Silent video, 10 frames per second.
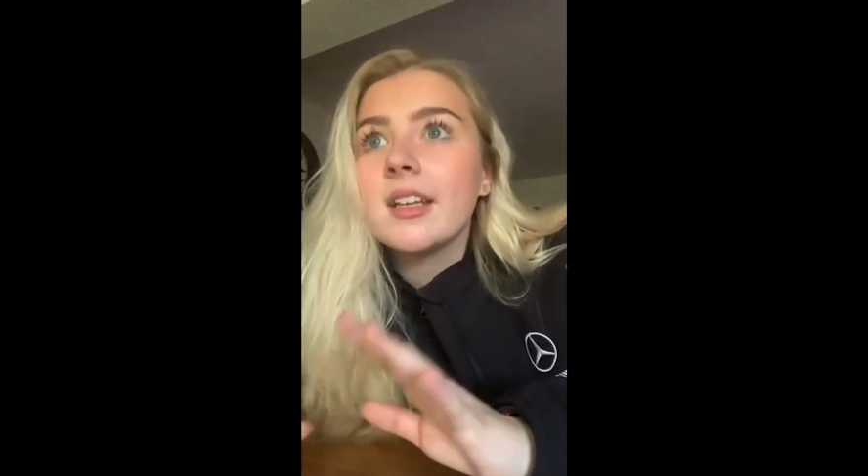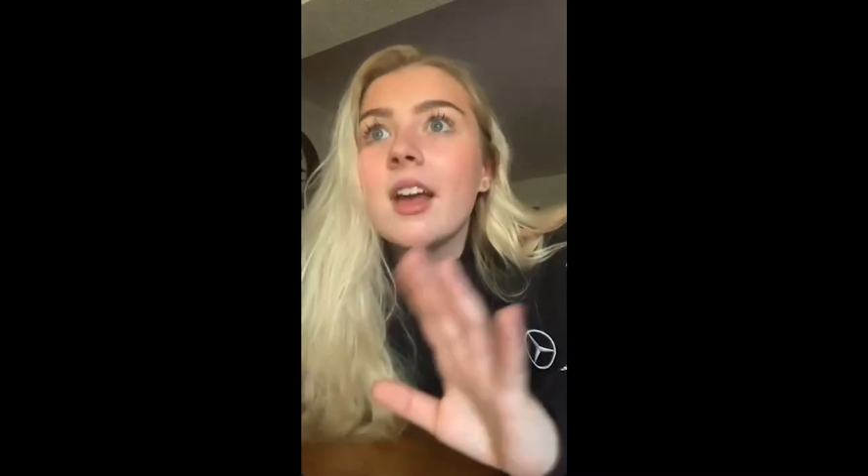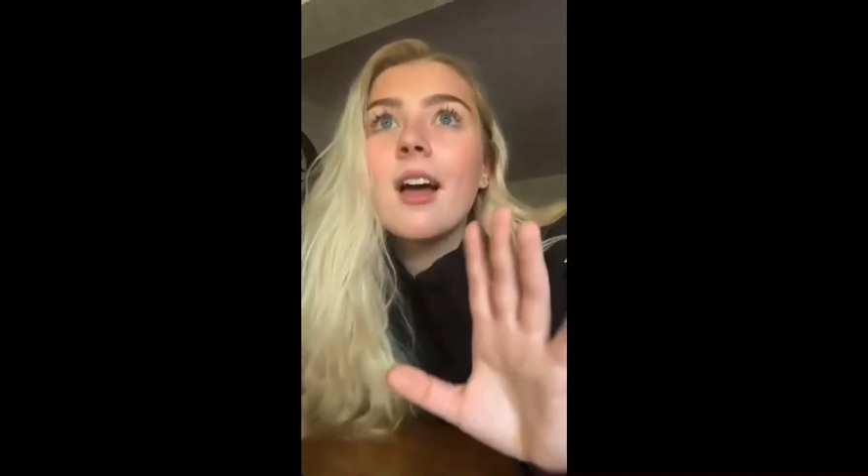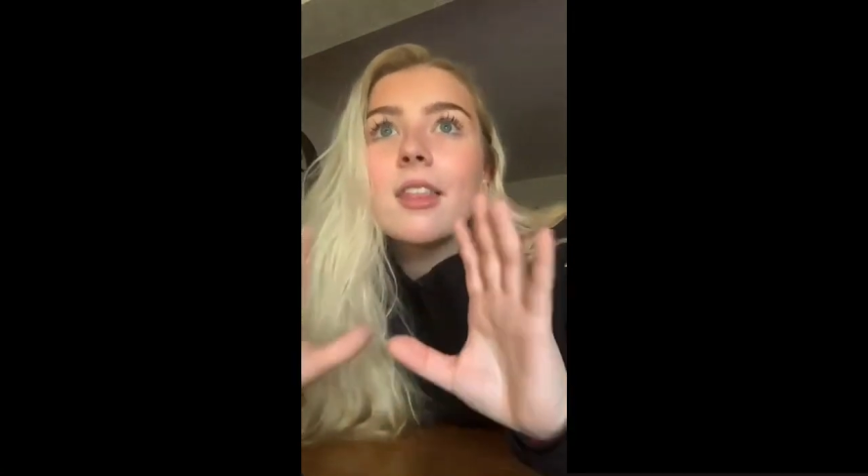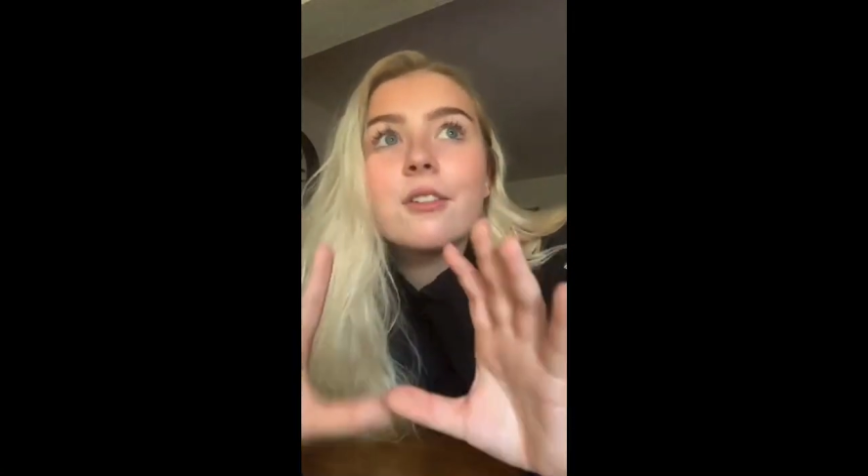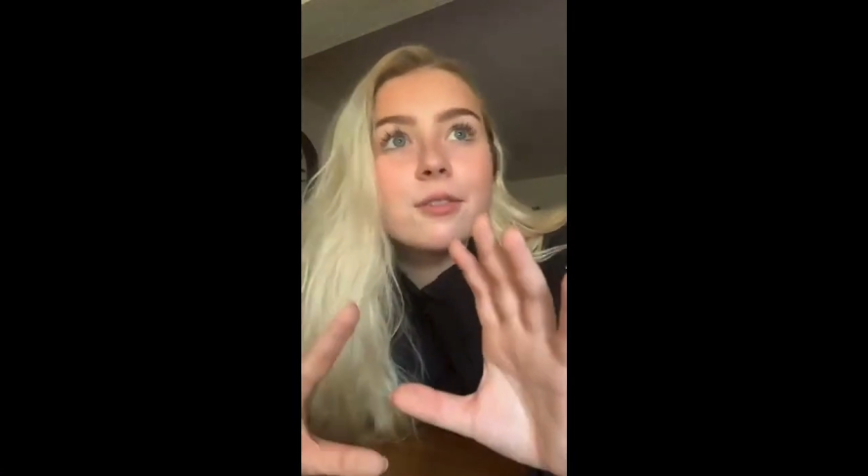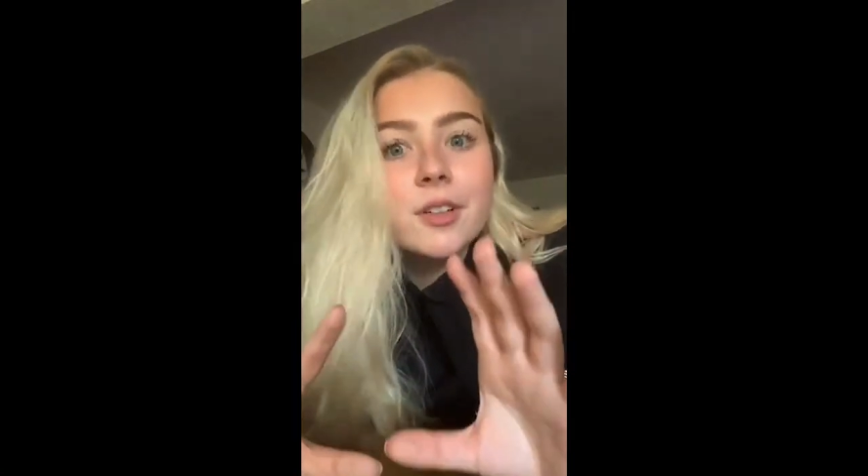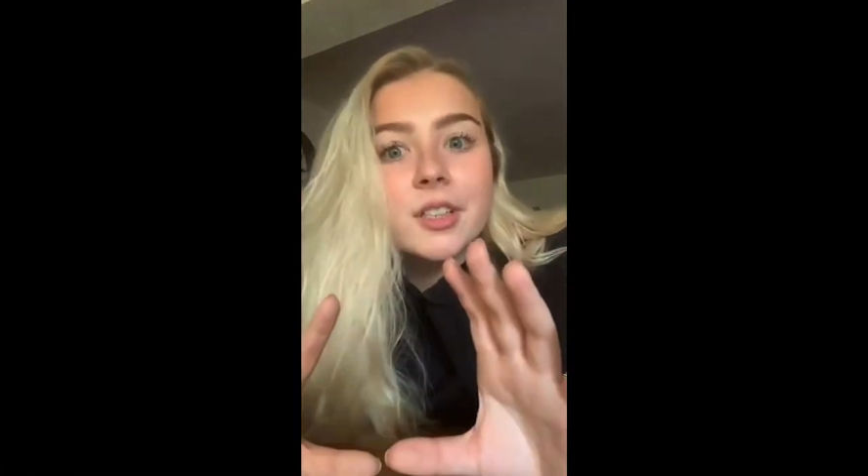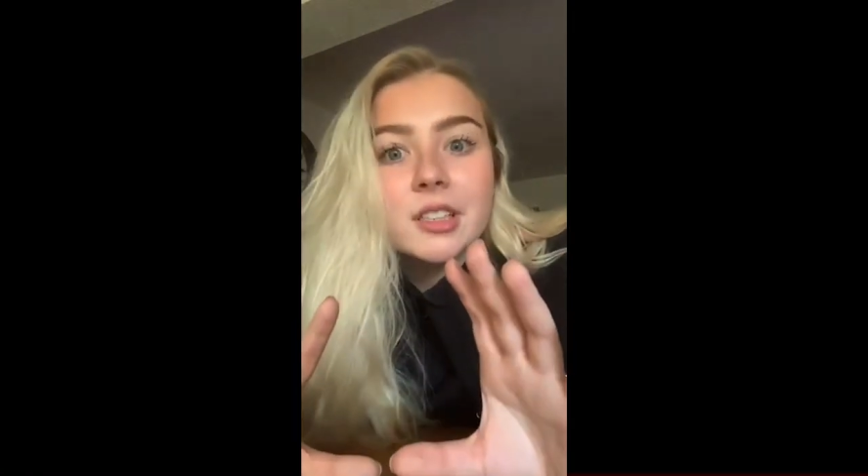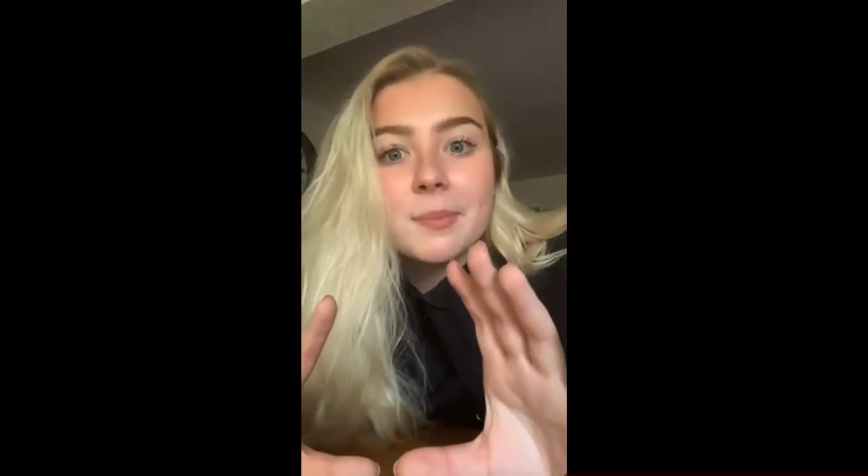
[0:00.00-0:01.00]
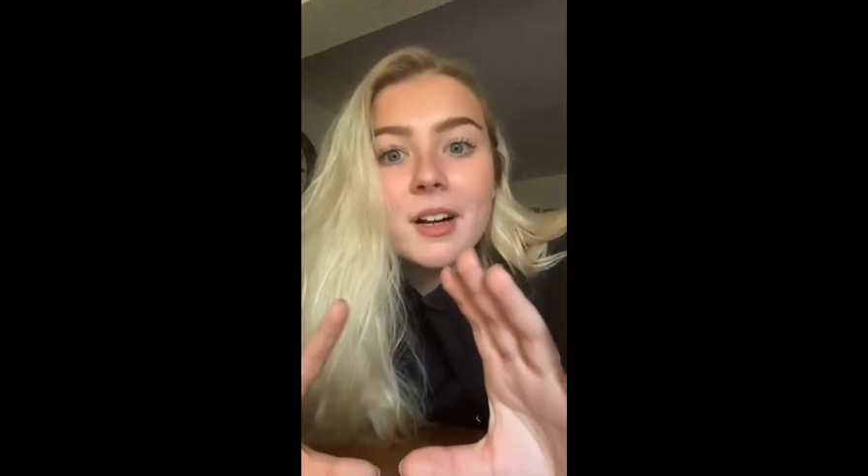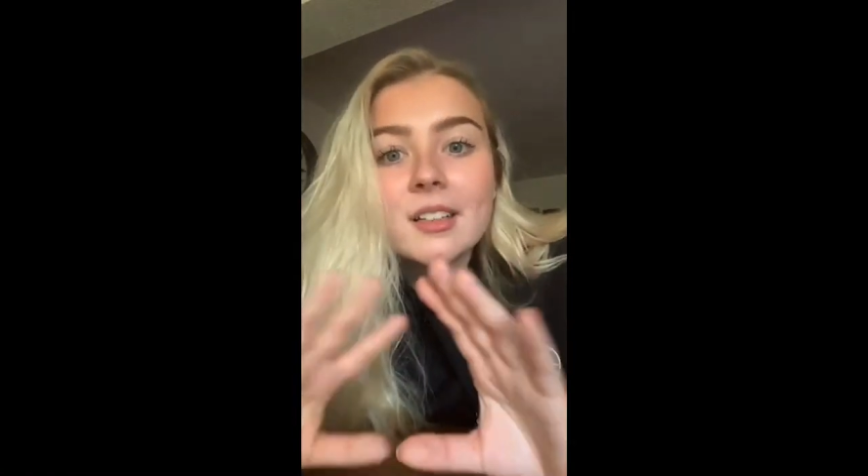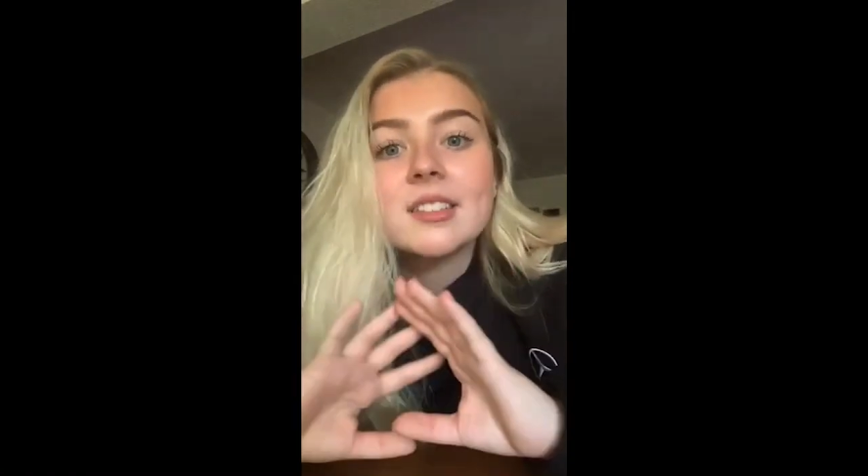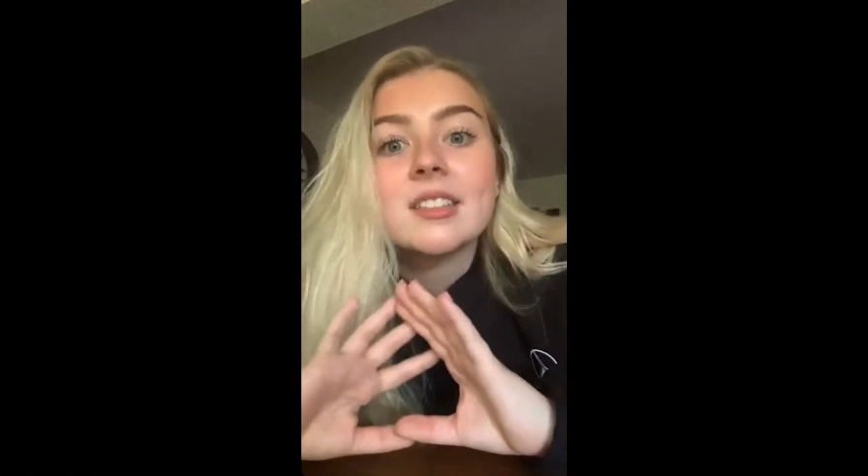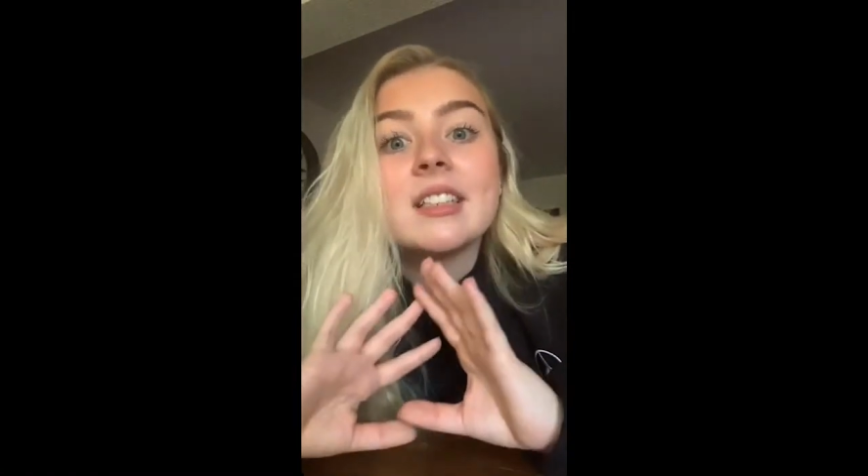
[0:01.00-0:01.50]
the funniest
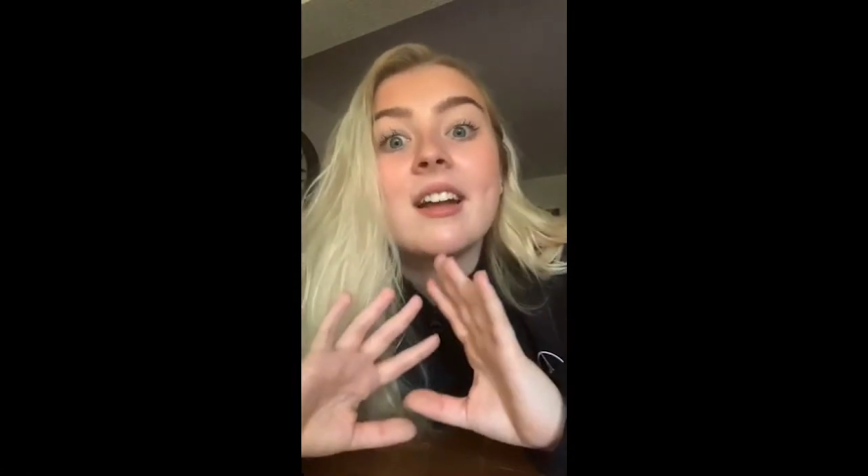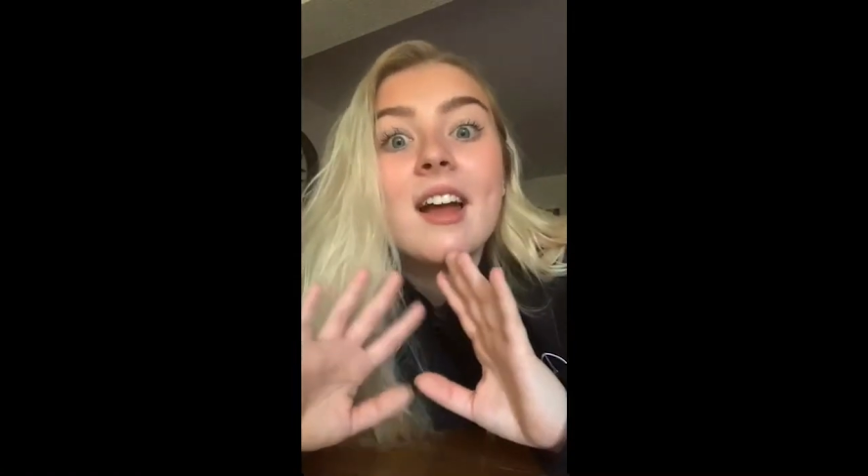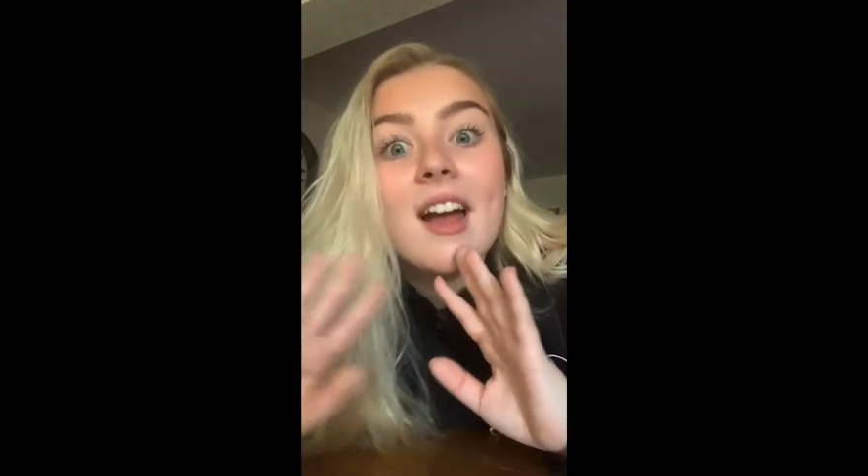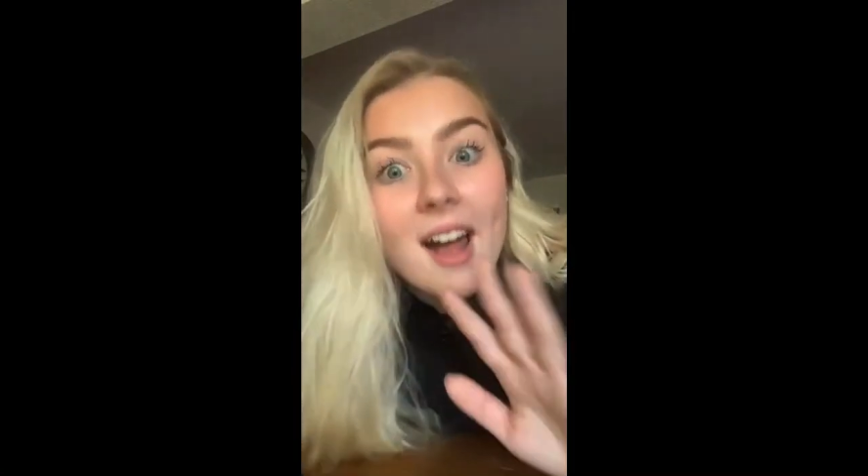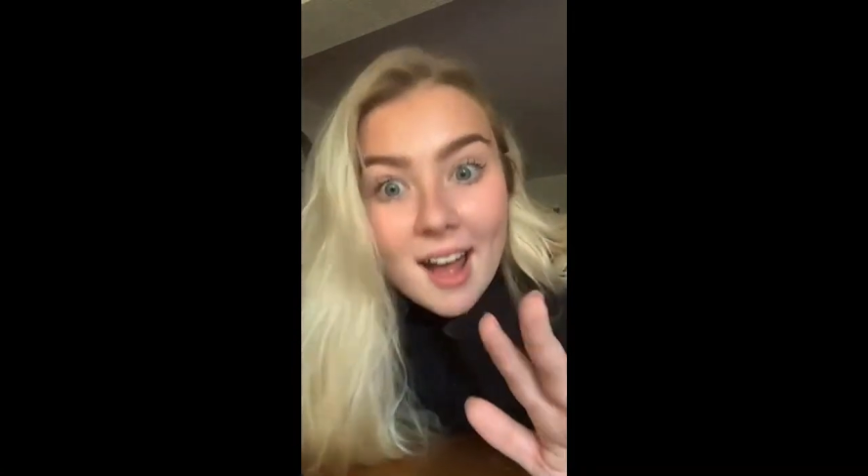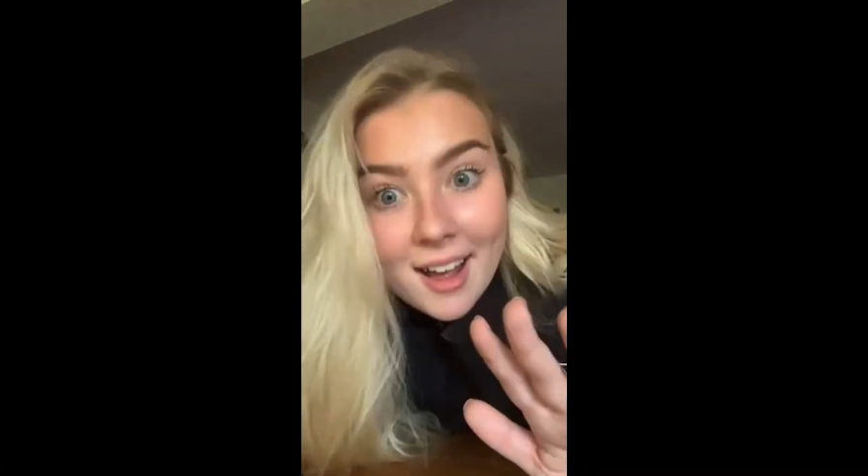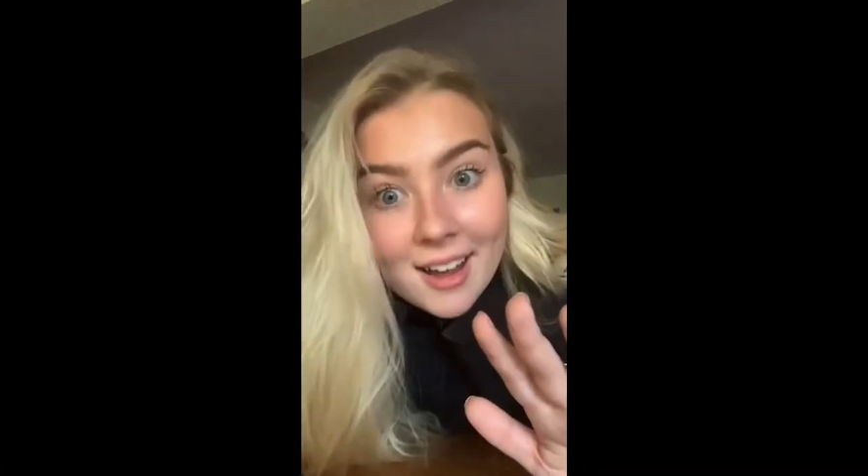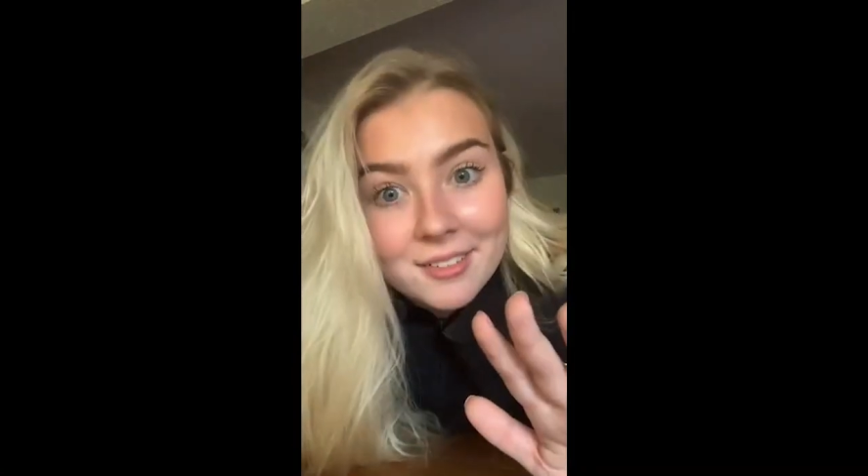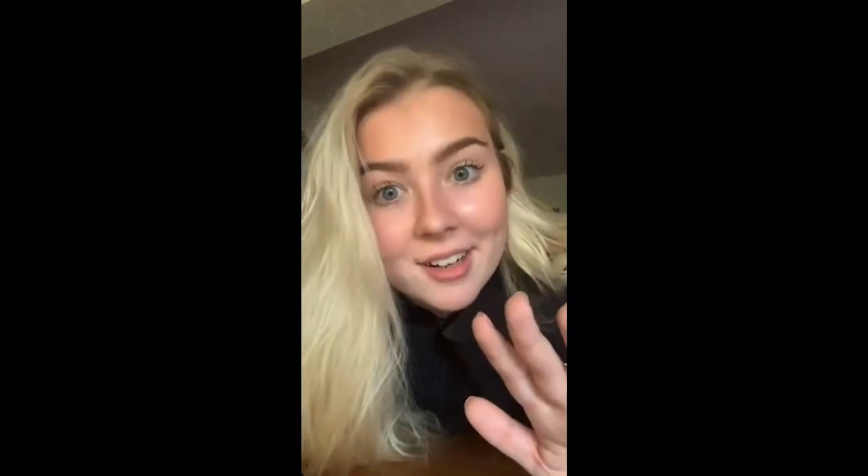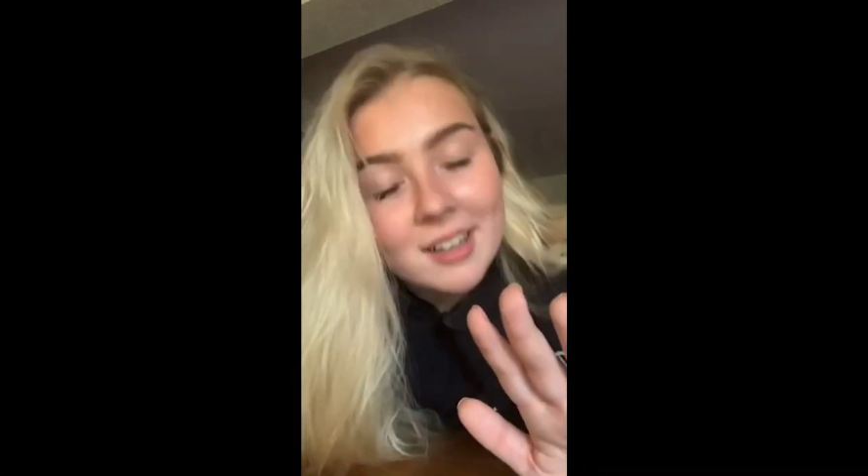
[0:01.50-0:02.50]
person ever.